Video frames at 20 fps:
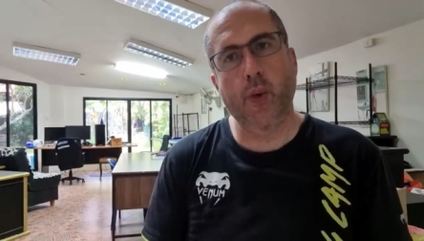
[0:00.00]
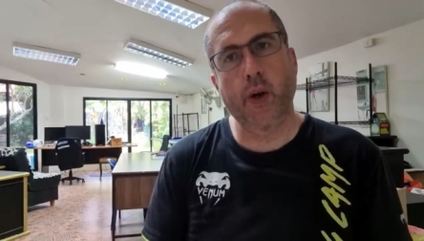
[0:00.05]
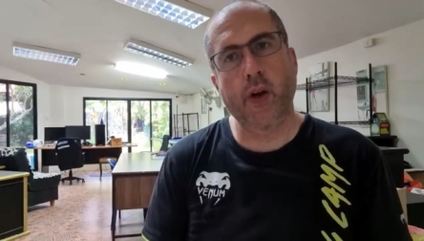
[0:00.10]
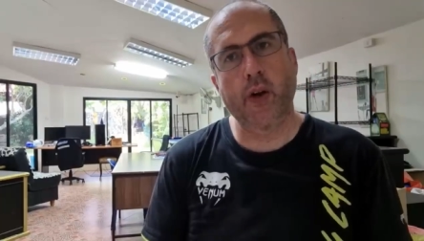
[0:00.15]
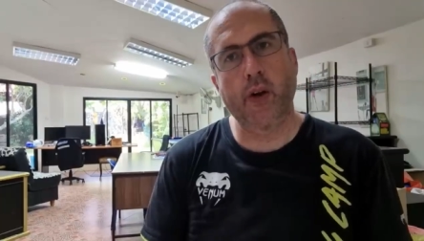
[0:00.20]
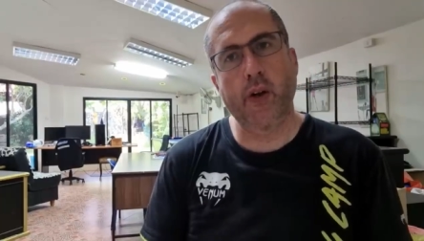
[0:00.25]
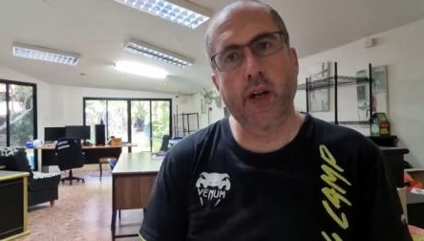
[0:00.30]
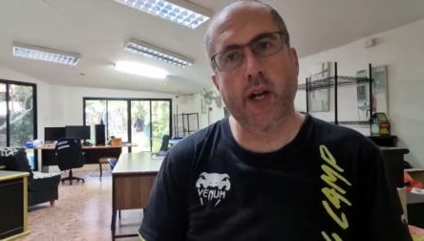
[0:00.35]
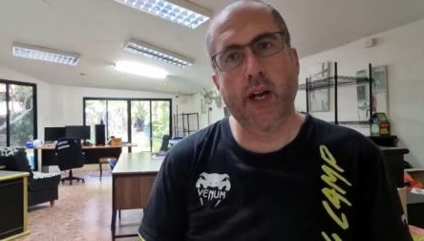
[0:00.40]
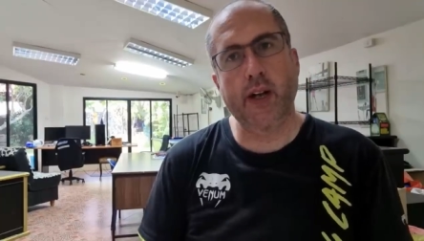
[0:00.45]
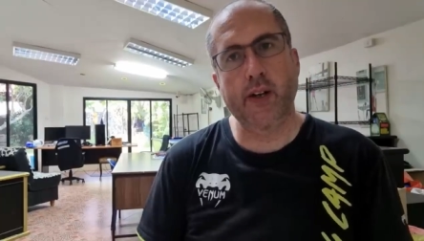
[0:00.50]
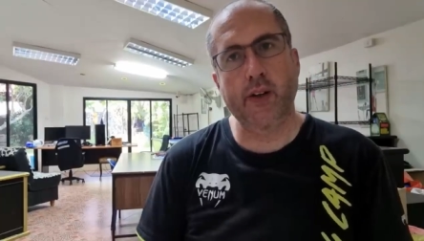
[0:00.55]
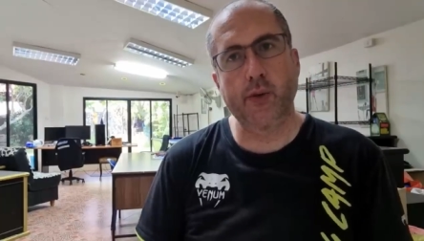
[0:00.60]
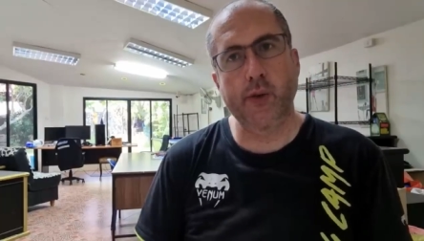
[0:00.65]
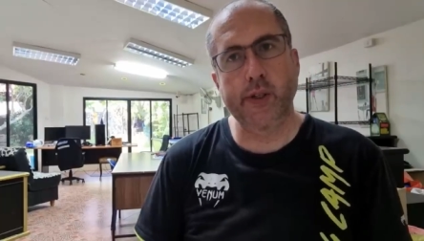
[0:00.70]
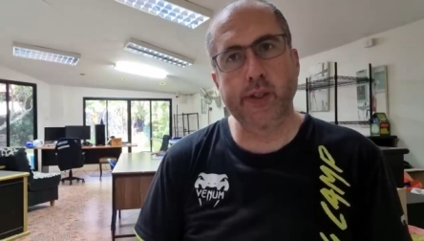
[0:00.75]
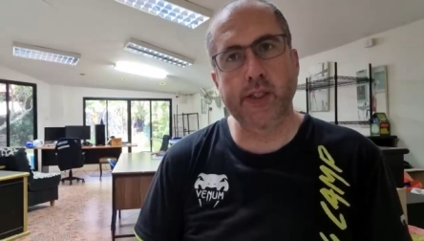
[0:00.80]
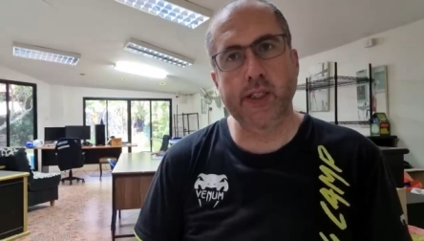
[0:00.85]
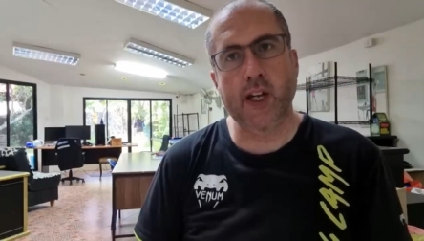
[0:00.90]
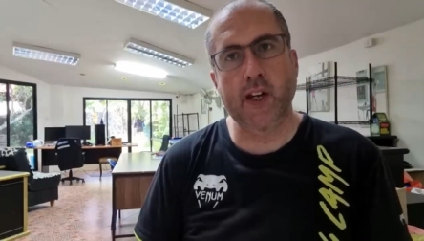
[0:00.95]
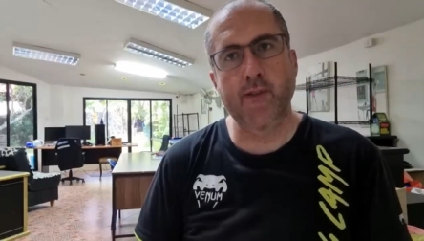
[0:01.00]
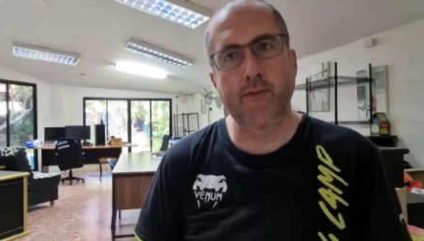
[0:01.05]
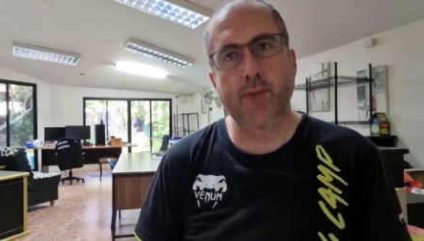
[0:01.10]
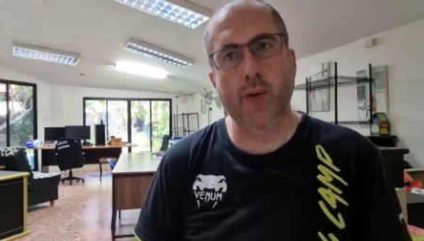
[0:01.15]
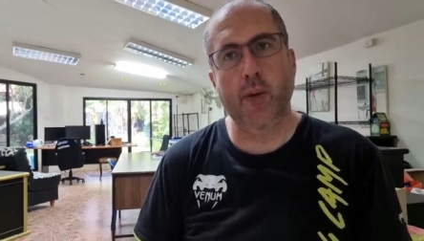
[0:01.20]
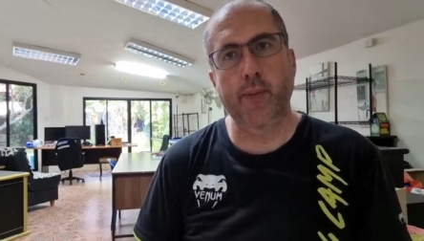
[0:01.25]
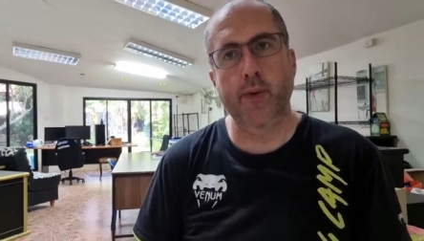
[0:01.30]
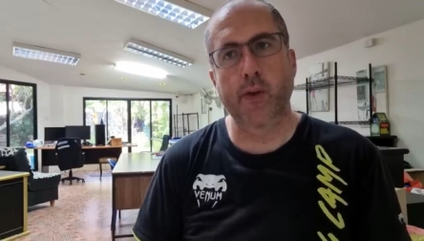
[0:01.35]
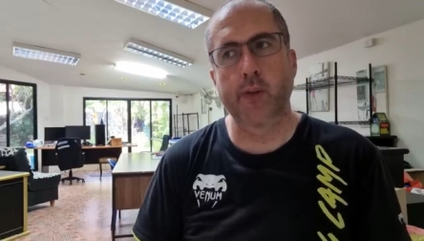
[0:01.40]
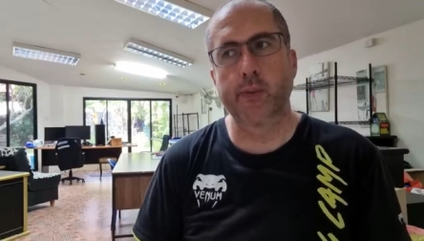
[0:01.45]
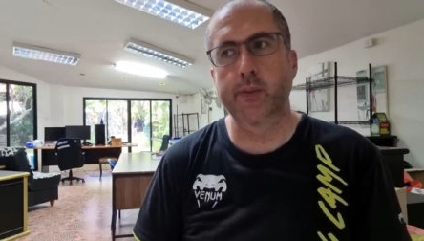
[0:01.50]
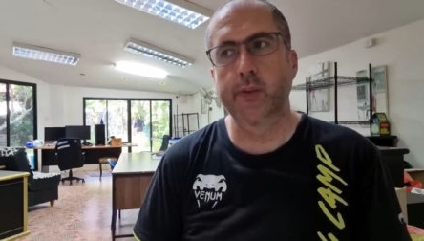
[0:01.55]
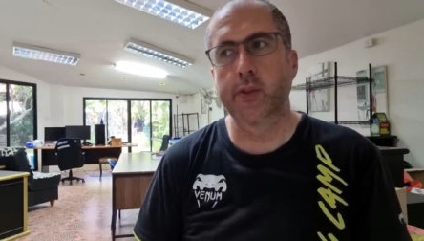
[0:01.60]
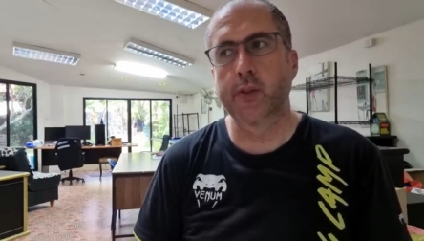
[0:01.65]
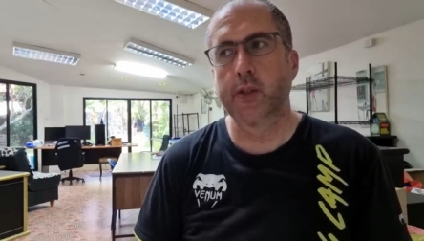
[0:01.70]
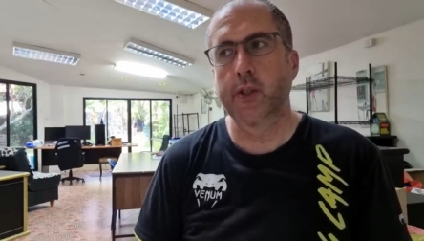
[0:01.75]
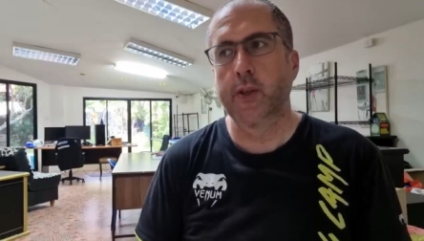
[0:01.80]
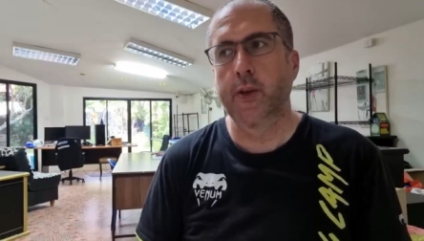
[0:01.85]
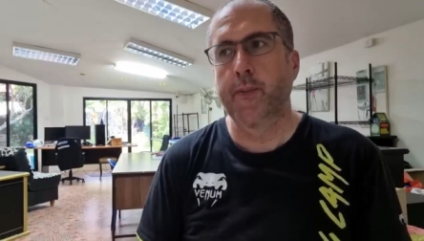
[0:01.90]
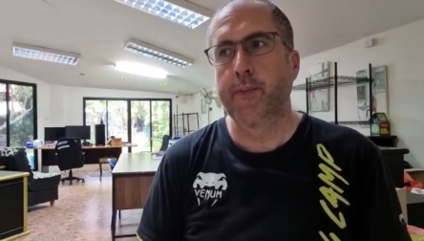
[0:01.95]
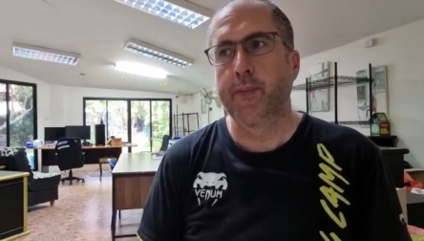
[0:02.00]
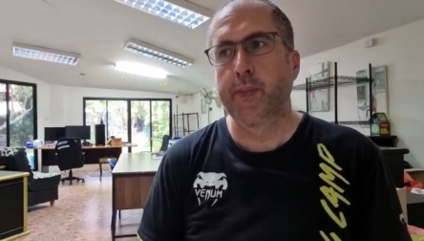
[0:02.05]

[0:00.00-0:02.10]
When I had all these health problems,